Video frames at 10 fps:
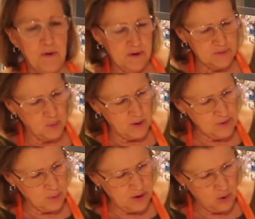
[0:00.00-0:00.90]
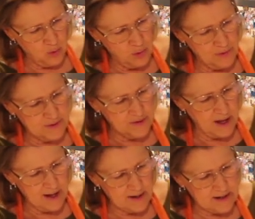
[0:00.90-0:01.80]
because once we cool this
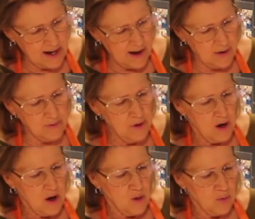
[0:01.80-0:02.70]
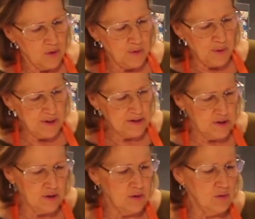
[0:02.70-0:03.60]
cake down, we're going
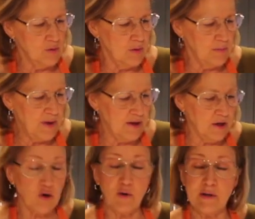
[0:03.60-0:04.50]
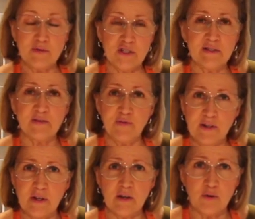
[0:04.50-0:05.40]
to make a cream cheese
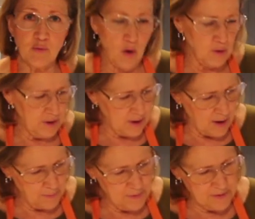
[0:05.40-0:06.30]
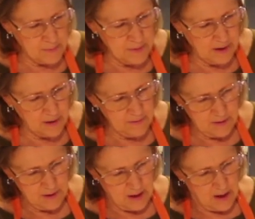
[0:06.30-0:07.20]
filling and roll it up in the middle.
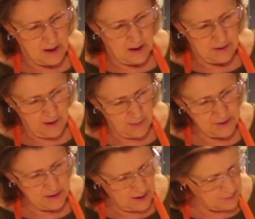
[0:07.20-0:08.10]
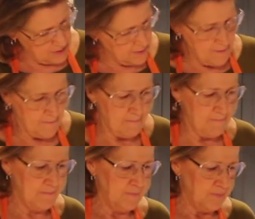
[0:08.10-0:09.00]
Yummy, yummy.
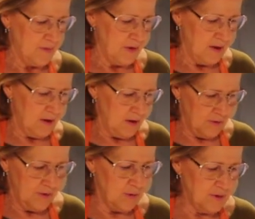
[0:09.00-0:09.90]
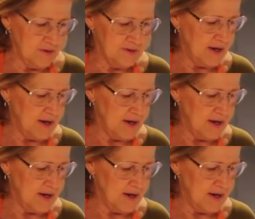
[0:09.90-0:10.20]
So this is